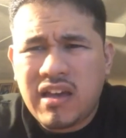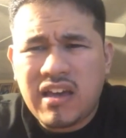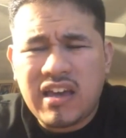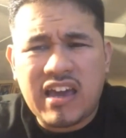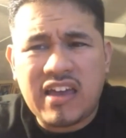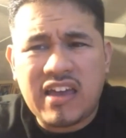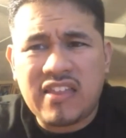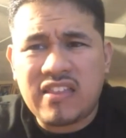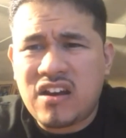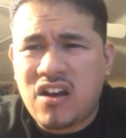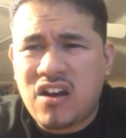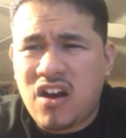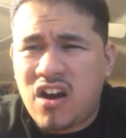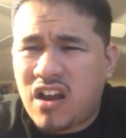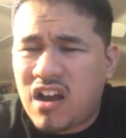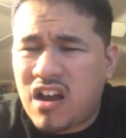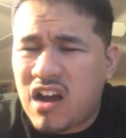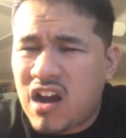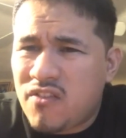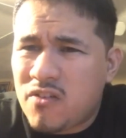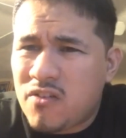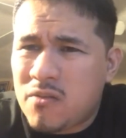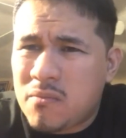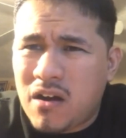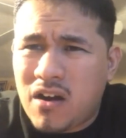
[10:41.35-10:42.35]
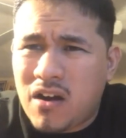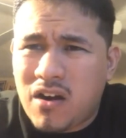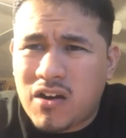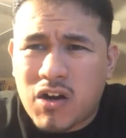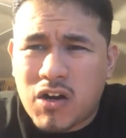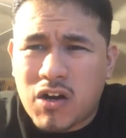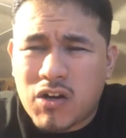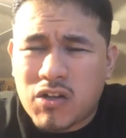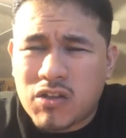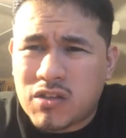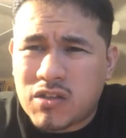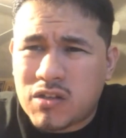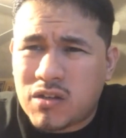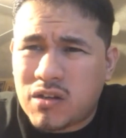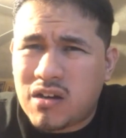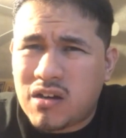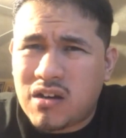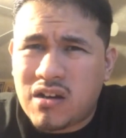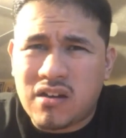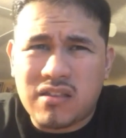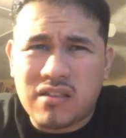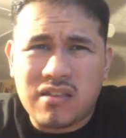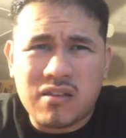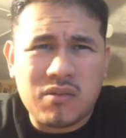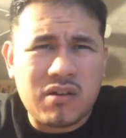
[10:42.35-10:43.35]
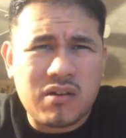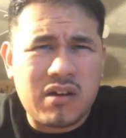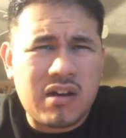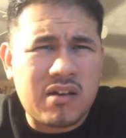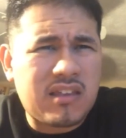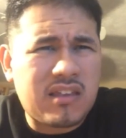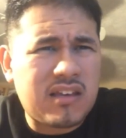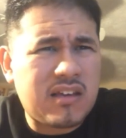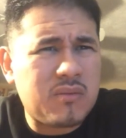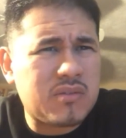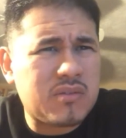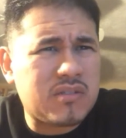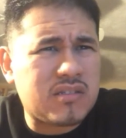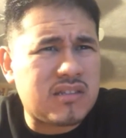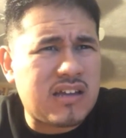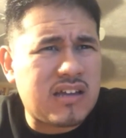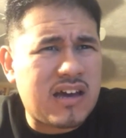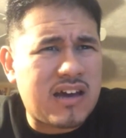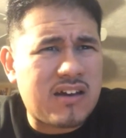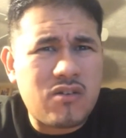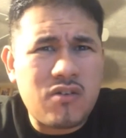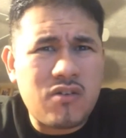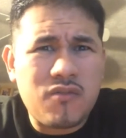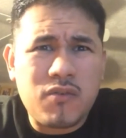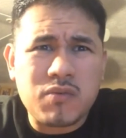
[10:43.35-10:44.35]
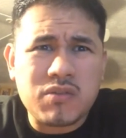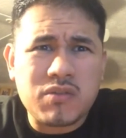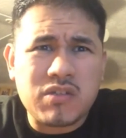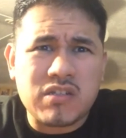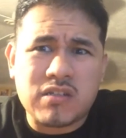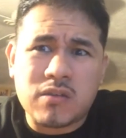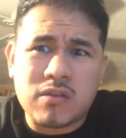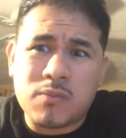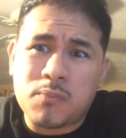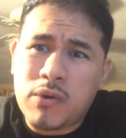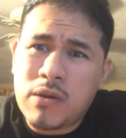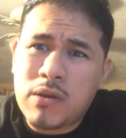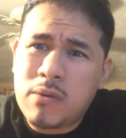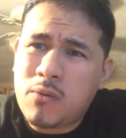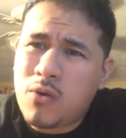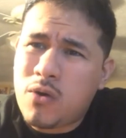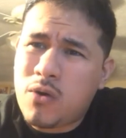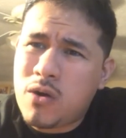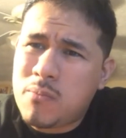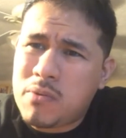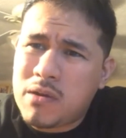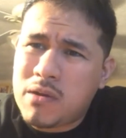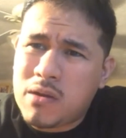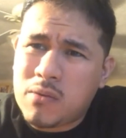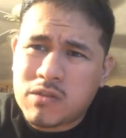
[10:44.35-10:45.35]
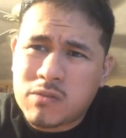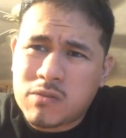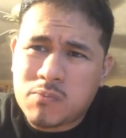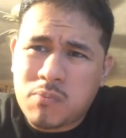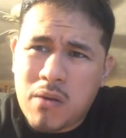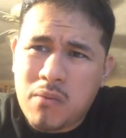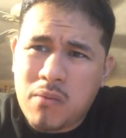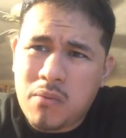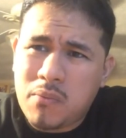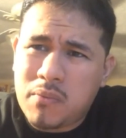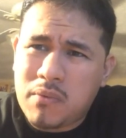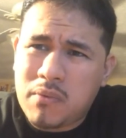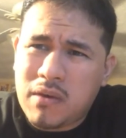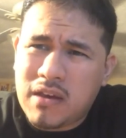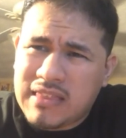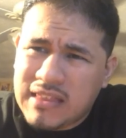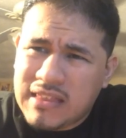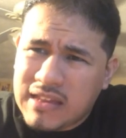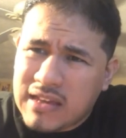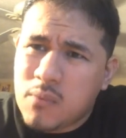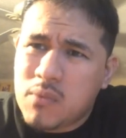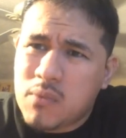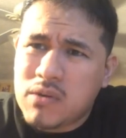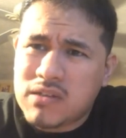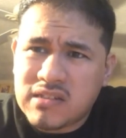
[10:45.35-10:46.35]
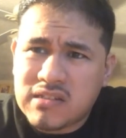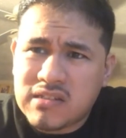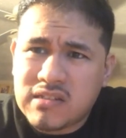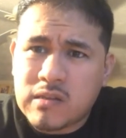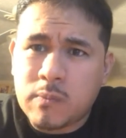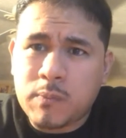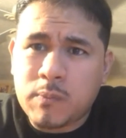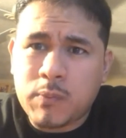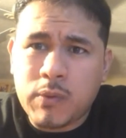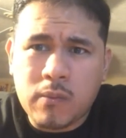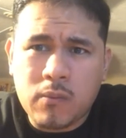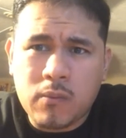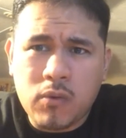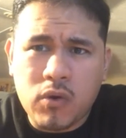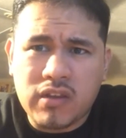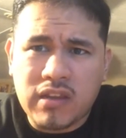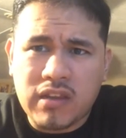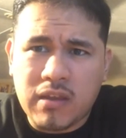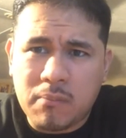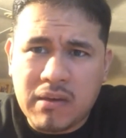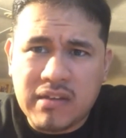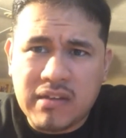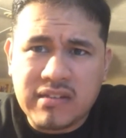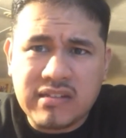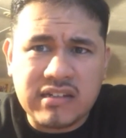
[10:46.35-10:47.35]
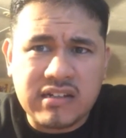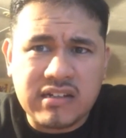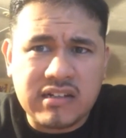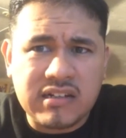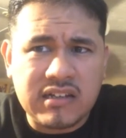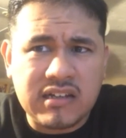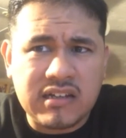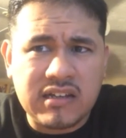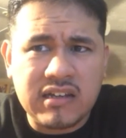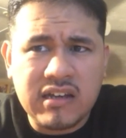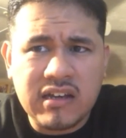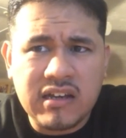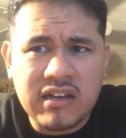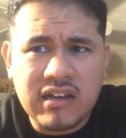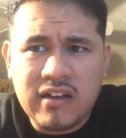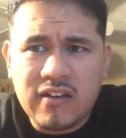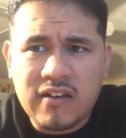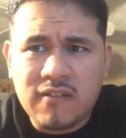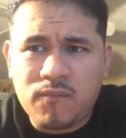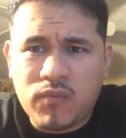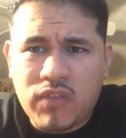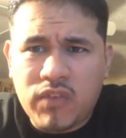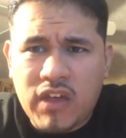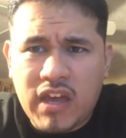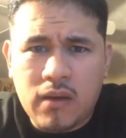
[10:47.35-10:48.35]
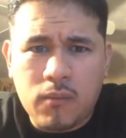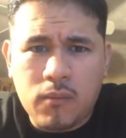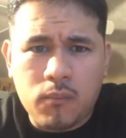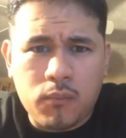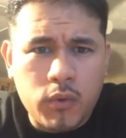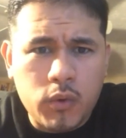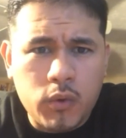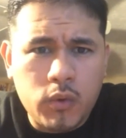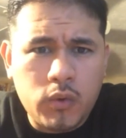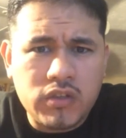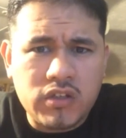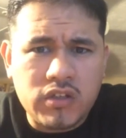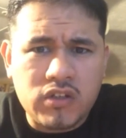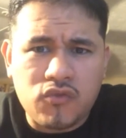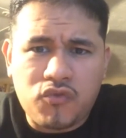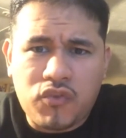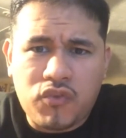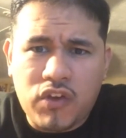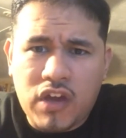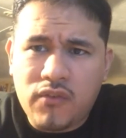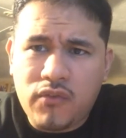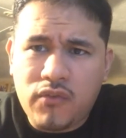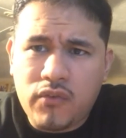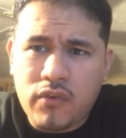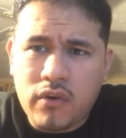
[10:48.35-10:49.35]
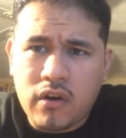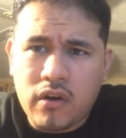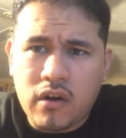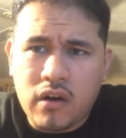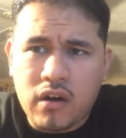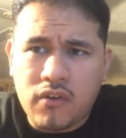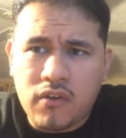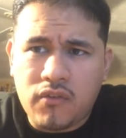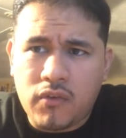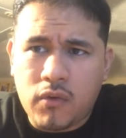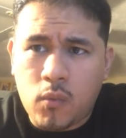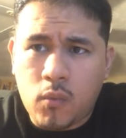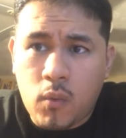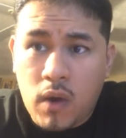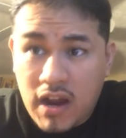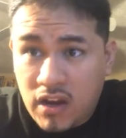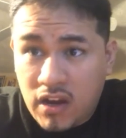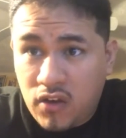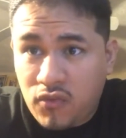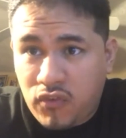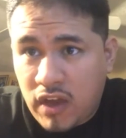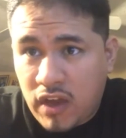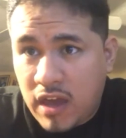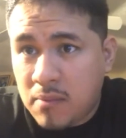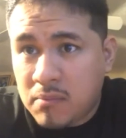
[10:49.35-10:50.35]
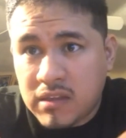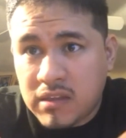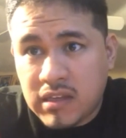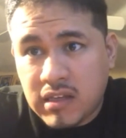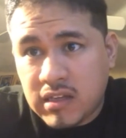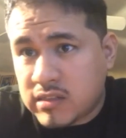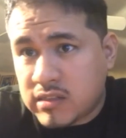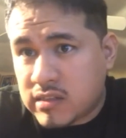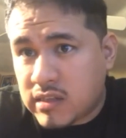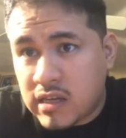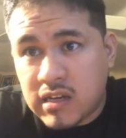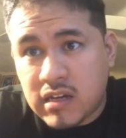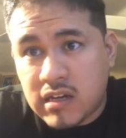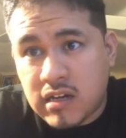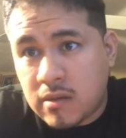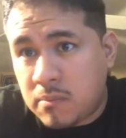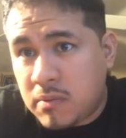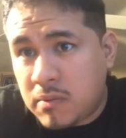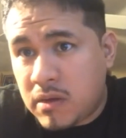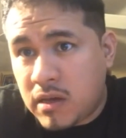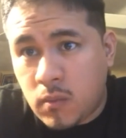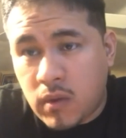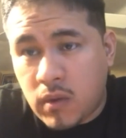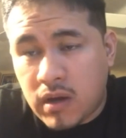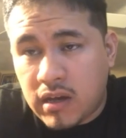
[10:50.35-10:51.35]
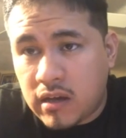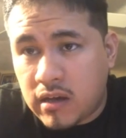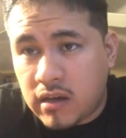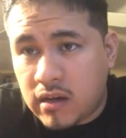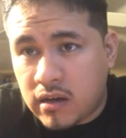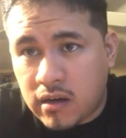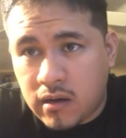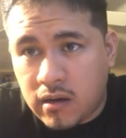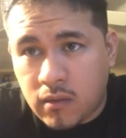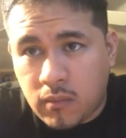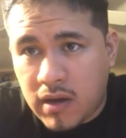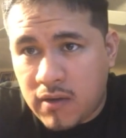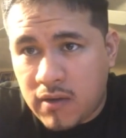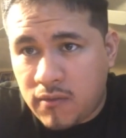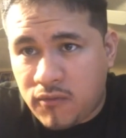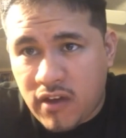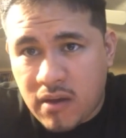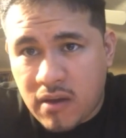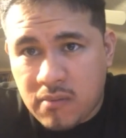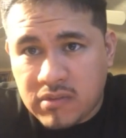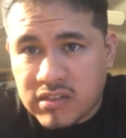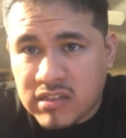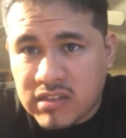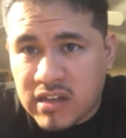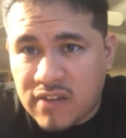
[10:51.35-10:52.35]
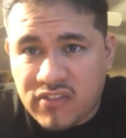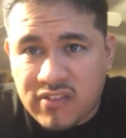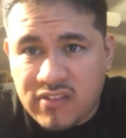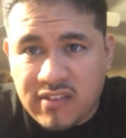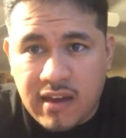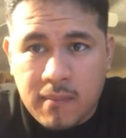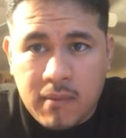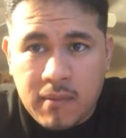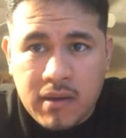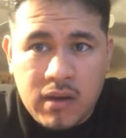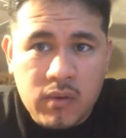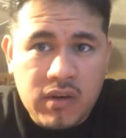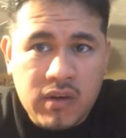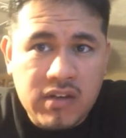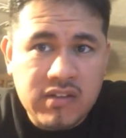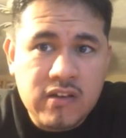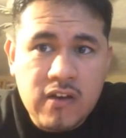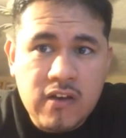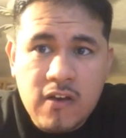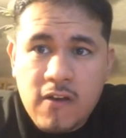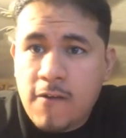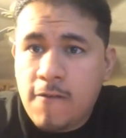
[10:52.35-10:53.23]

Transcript: And then our government, our, our uh, the, uh, the, I think it was, I don't know if it was the Supreme Court, but it was probably, I think it was the Supreme Court that basically they ruled in favor of a white family because they ended up being white, uh, white families half the time, anyways,